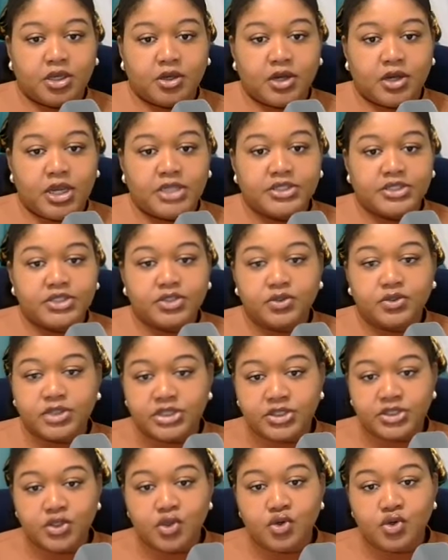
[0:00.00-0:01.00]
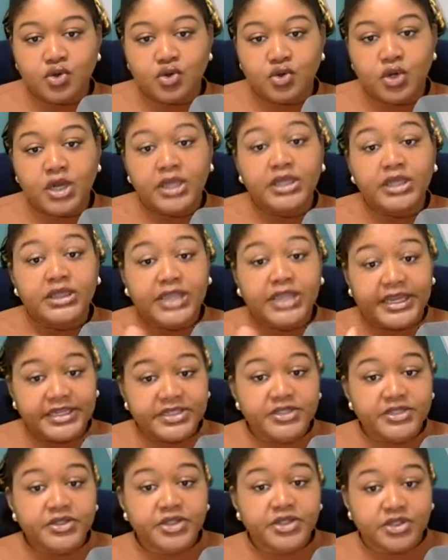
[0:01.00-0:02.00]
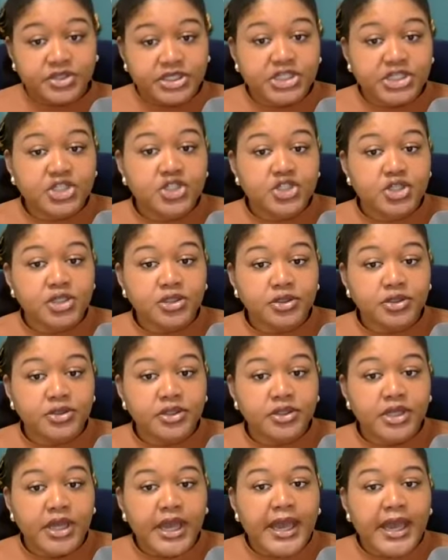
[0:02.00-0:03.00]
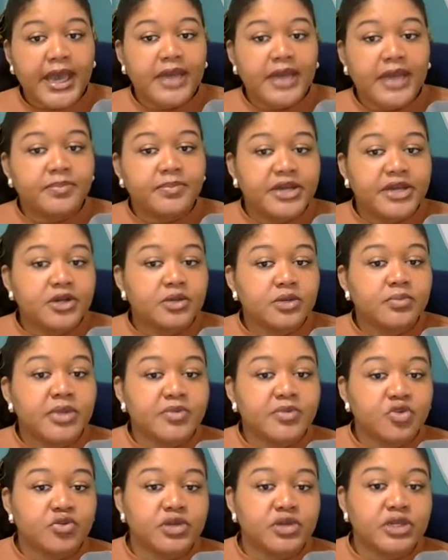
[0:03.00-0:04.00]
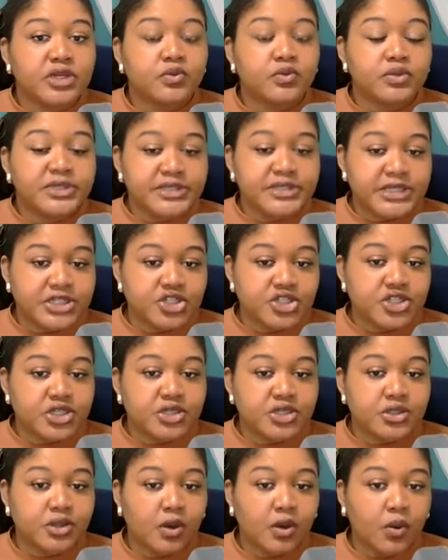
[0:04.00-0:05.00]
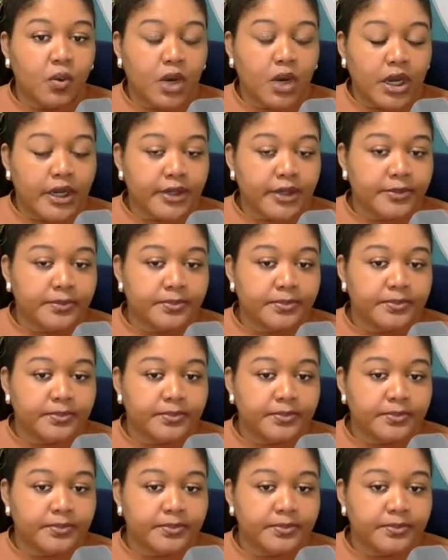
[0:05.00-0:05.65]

All right. Students who liked their teacher had better memory retention. Why?